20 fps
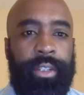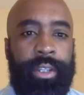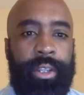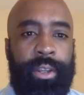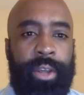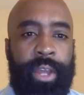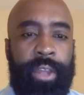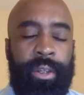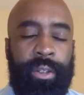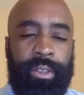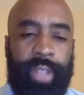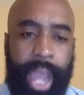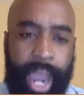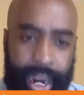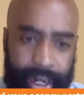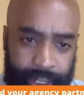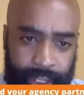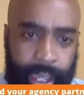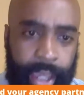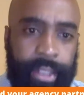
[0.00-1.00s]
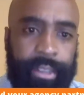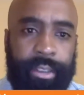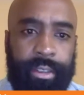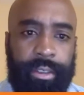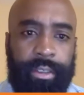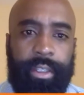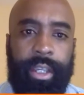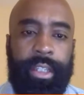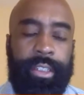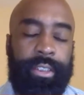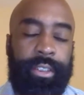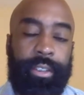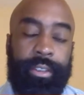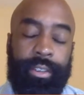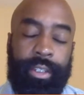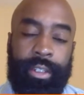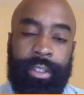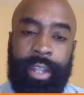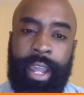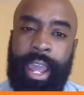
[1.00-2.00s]
and those ideation
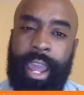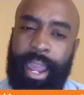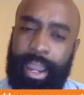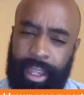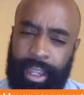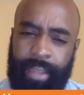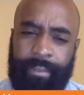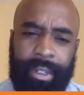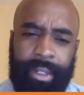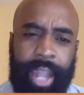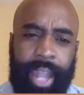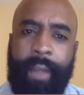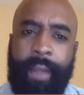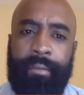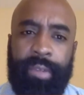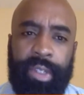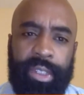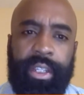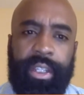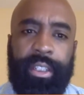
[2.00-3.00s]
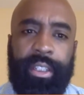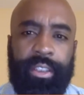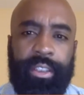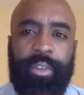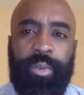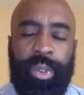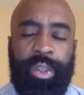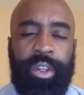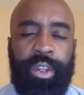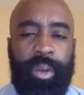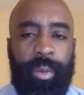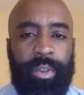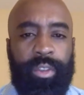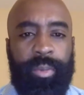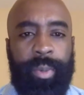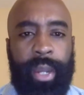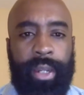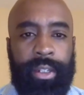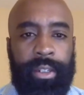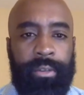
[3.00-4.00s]
sessions and even conversations with your
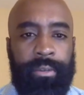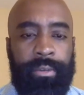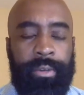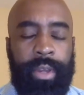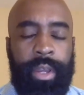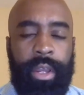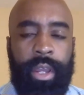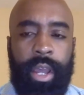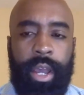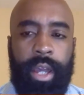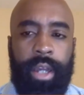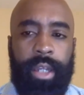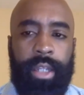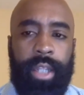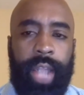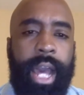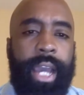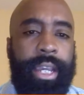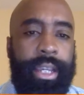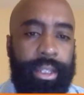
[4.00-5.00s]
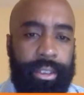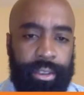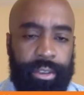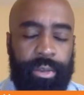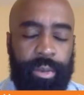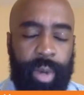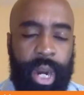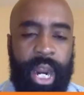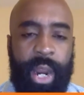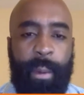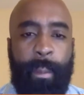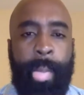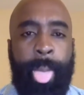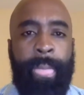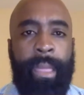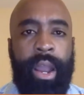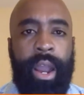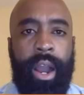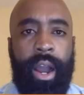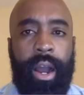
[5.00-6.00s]
respective clients, right?
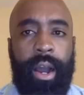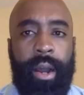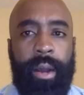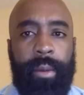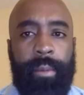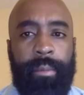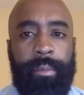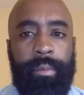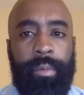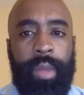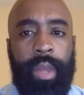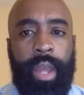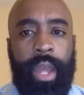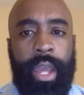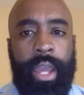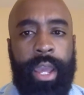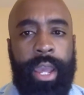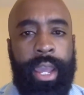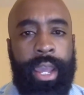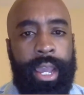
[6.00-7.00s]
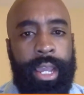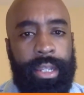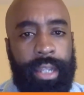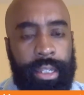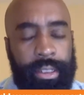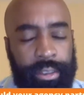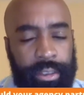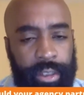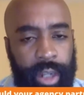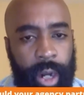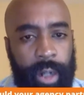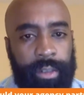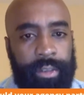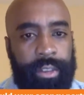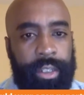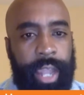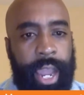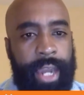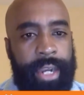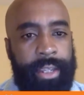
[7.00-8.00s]
It
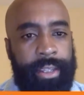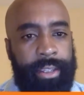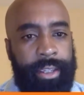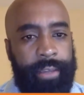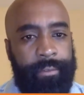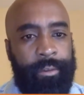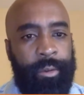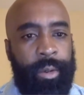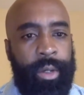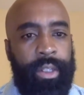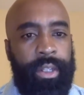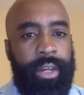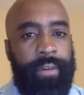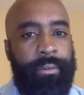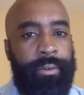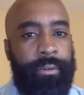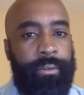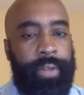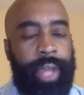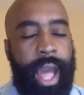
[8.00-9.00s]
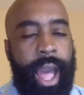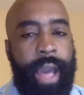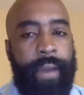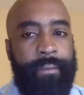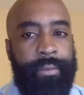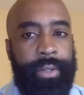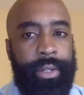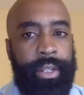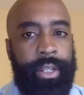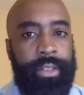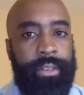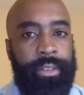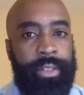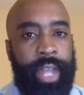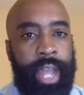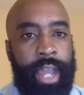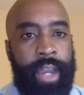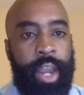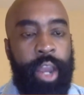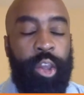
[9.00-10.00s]
starts to kind of give you a level of confidence
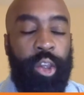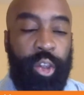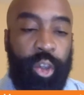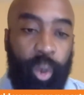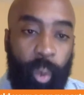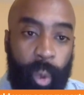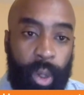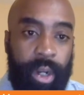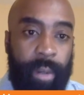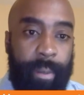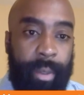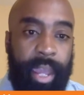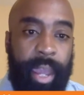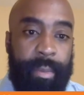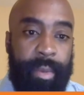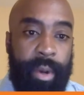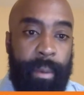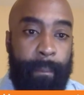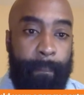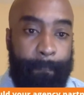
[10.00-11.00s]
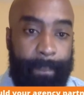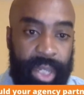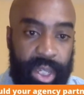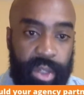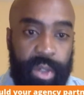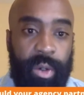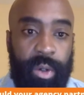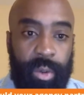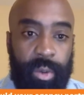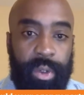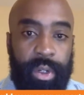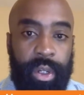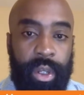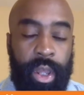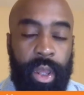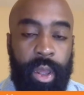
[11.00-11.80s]
that you want to be able to build